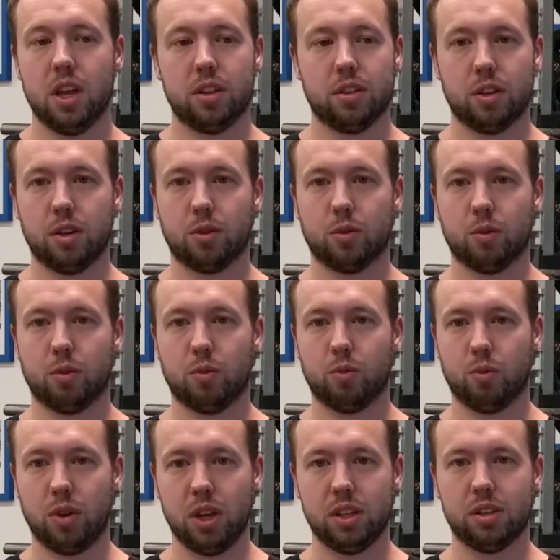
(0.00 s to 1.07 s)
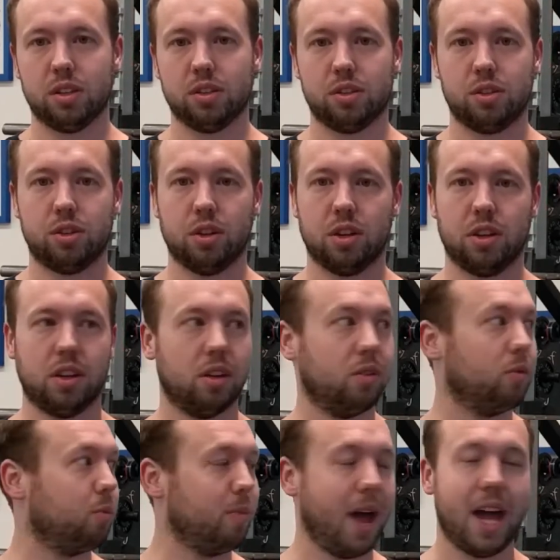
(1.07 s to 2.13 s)
So your reasons should
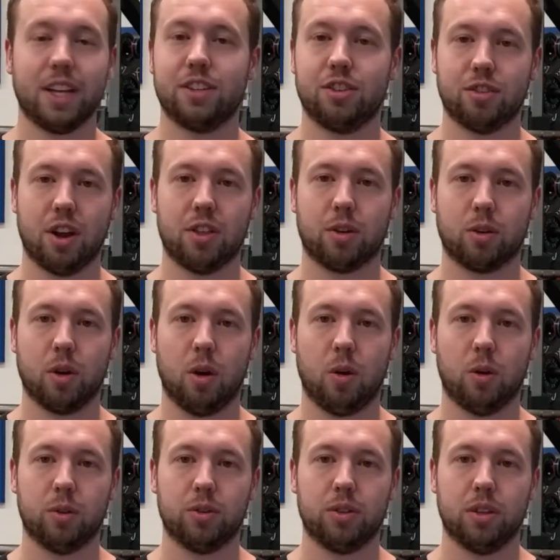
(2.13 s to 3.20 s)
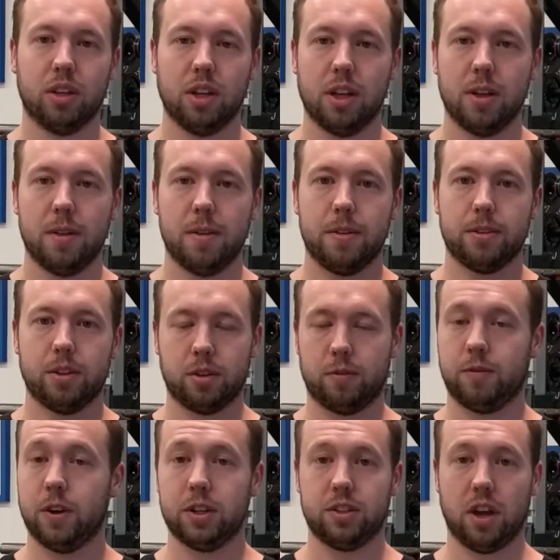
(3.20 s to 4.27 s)
match your other goals. So
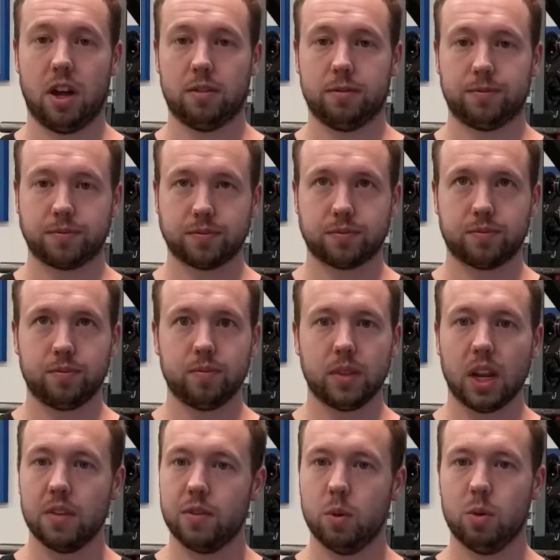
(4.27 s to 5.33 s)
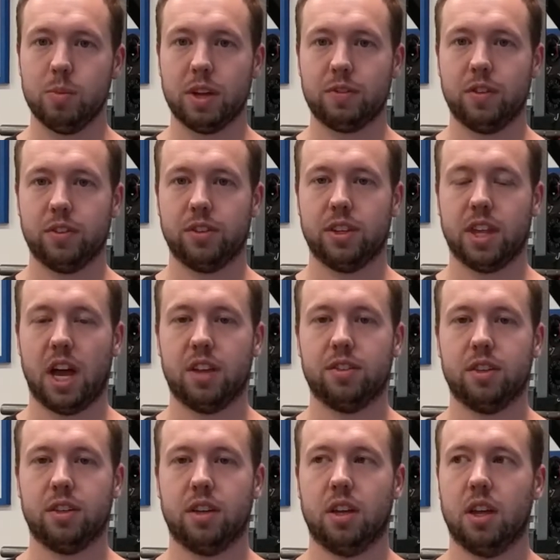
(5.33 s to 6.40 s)
first off, if you want to make
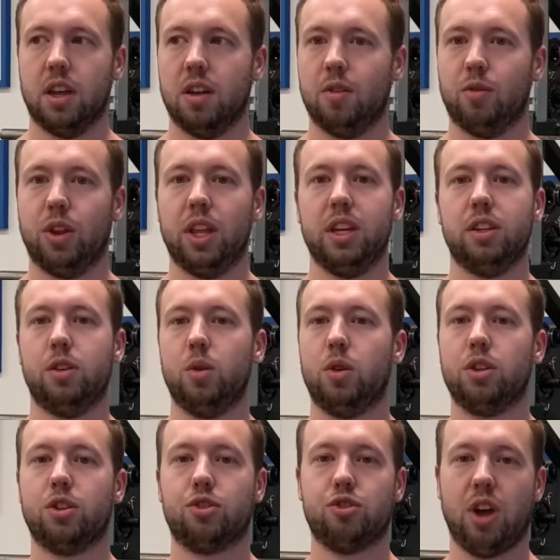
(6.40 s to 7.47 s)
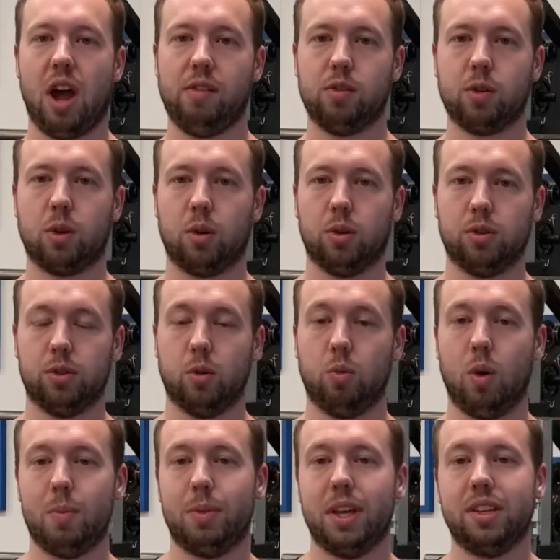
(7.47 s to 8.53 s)
$50,000, relate it to all your travel goals.
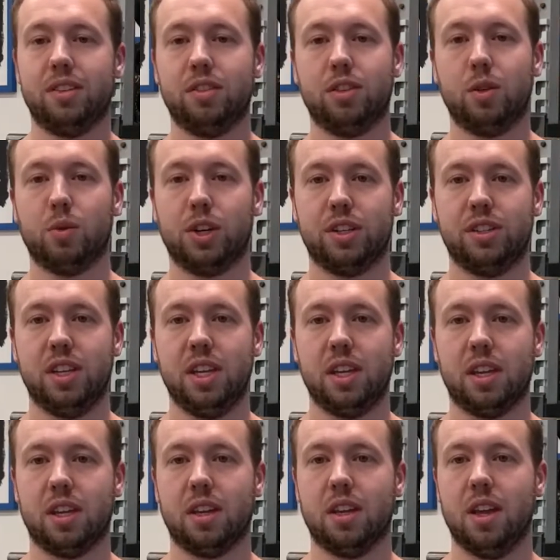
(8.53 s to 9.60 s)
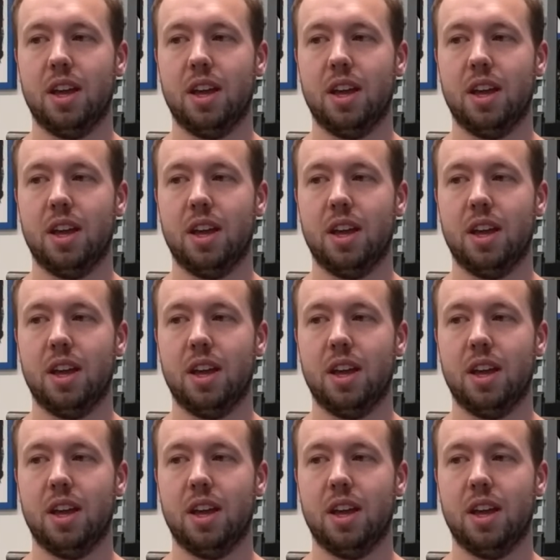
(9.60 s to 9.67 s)
What places do you want to see?